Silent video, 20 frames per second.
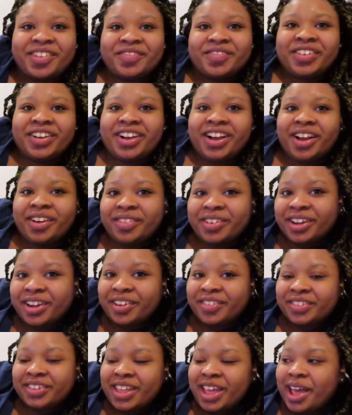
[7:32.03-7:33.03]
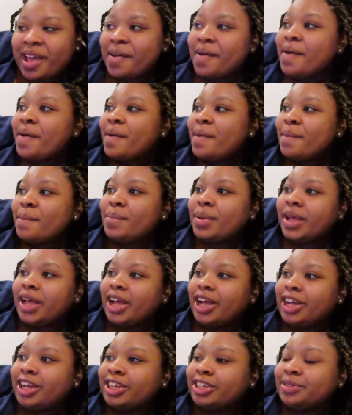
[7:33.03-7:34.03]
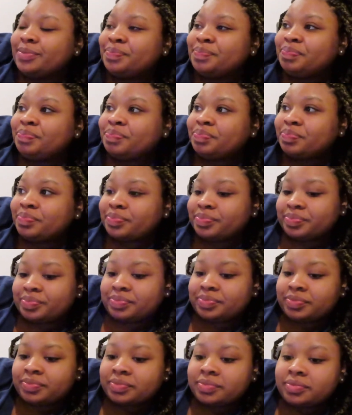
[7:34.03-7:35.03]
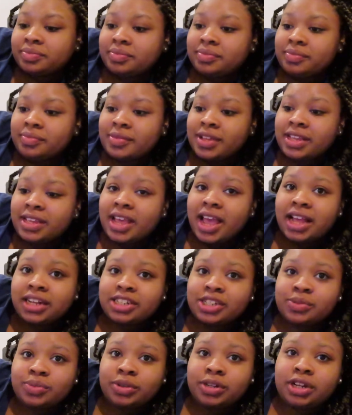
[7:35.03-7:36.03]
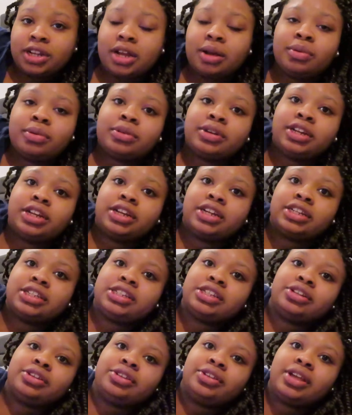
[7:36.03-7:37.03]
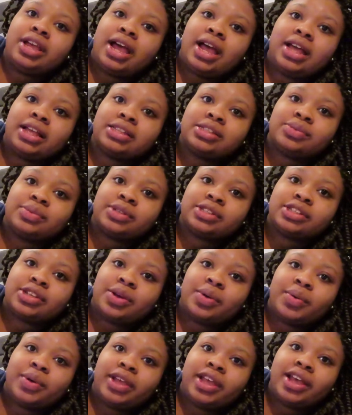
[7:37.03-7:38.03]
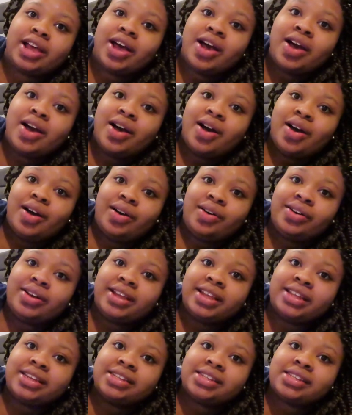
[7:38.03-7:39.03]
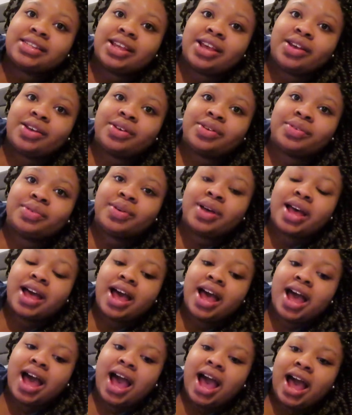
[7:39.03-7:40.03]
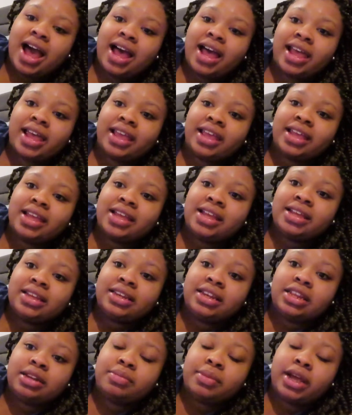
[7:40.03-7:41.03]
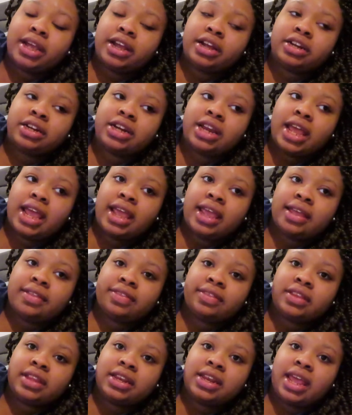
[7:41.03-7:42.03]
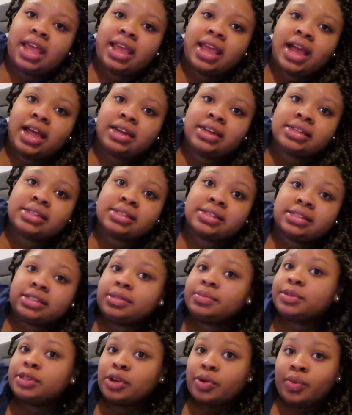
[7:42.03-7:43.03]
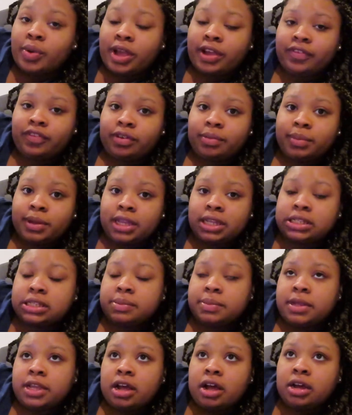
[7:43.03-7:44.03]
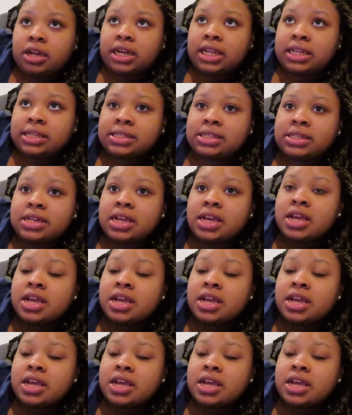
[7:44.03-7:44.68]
I figure I would cover that. But um, yeah, I just want to come on here and tell you guys what's going on. So I did my hair today and the day kind of slipped away from me to be honest.